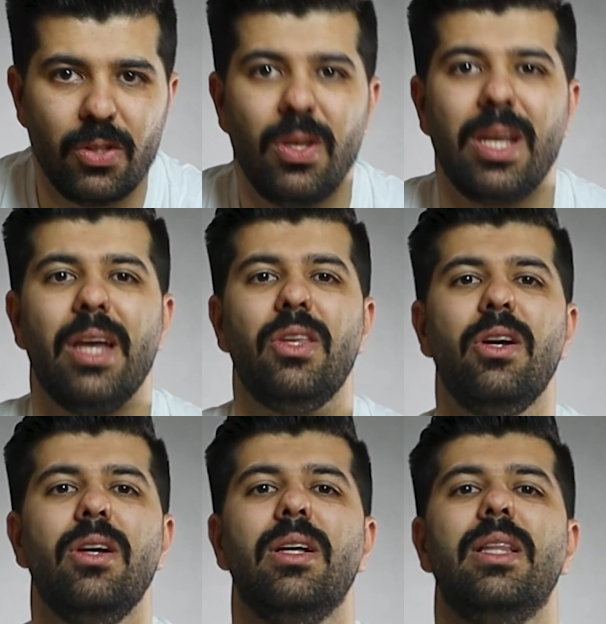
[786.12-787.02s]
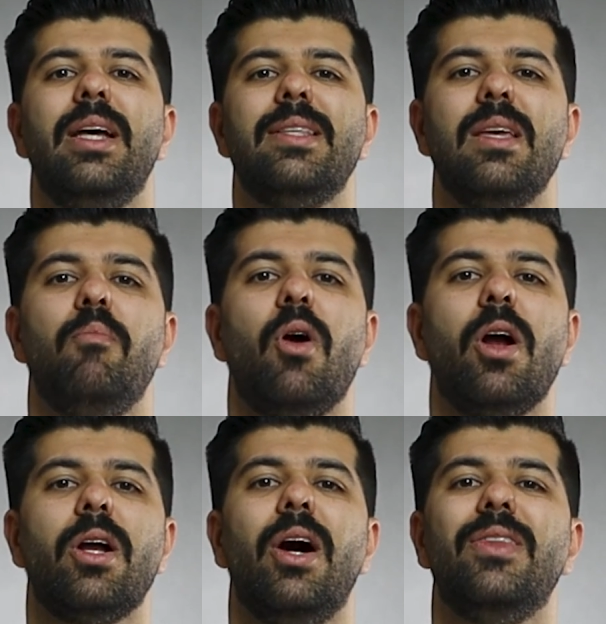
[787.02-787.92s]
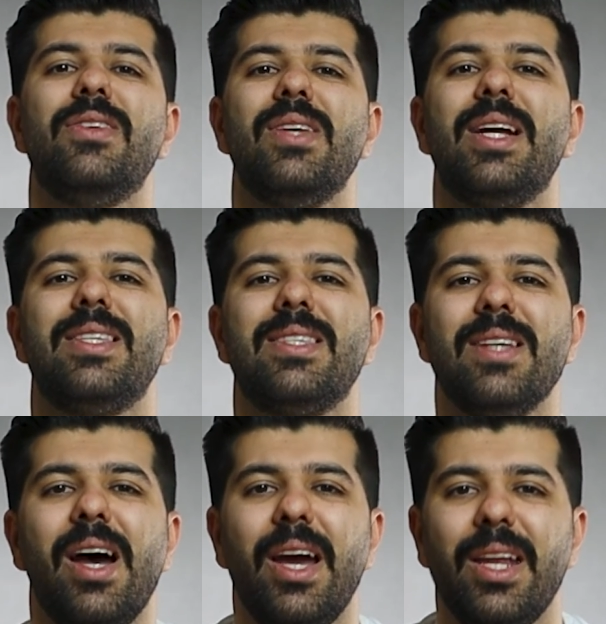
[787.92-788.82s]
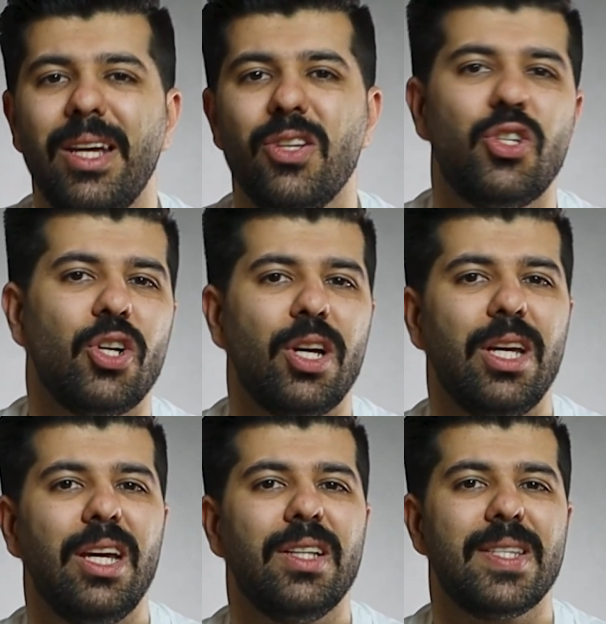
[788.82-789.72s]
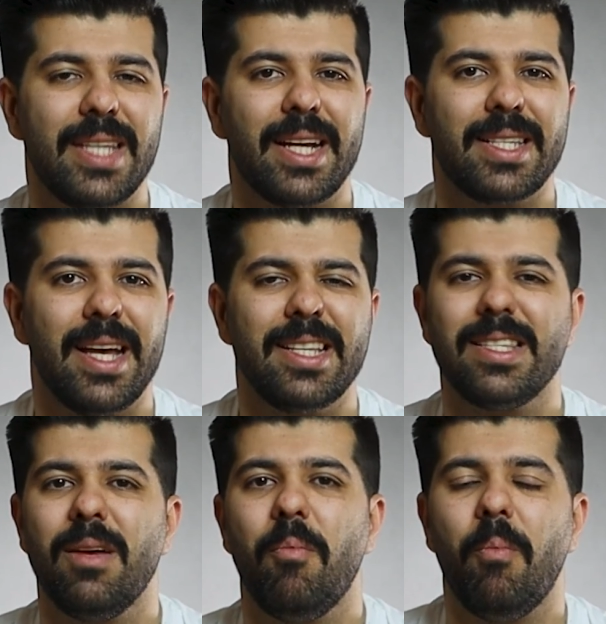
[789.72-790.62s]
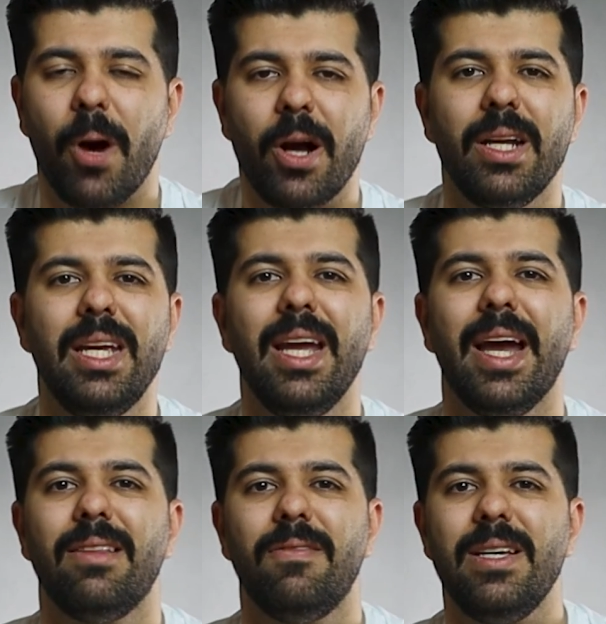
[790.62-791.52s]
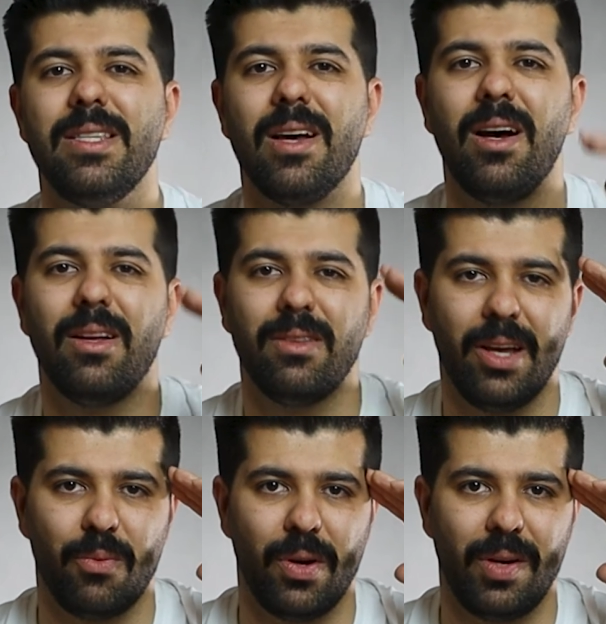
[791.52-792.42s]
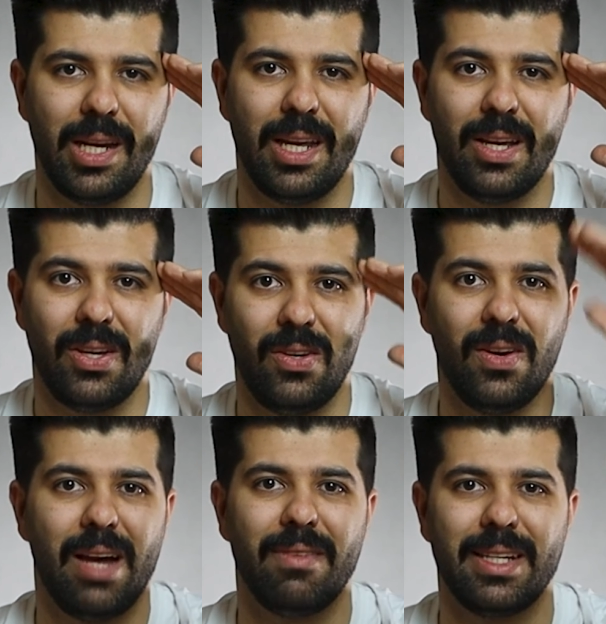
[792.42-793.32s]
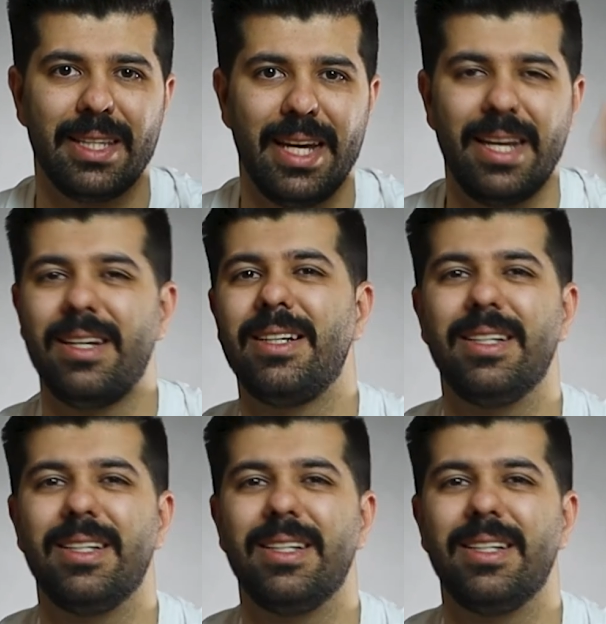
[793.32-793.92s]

Together, let's embark on this exciting journey to success. Barney at Visa Library. You have a good day.